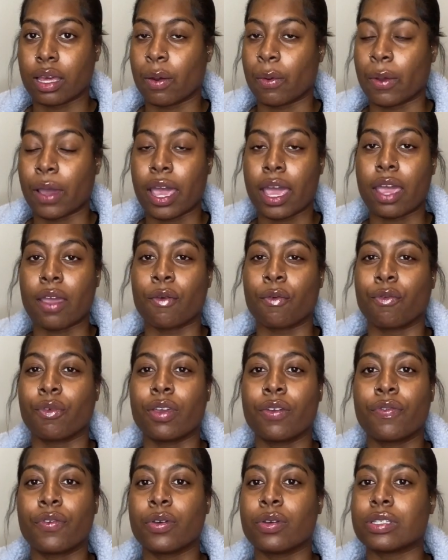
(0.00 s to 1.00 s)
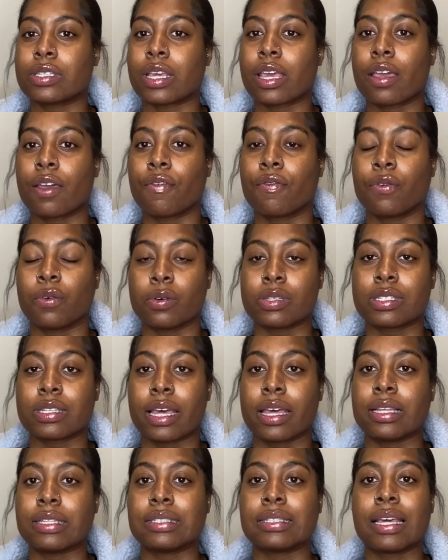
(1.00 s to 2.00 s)
Okay, refills and full
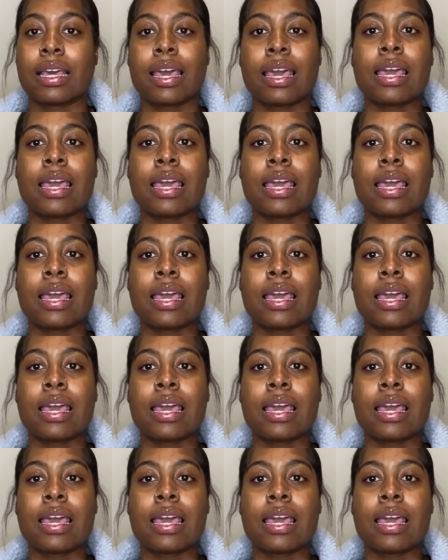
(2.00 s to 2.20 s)
sets.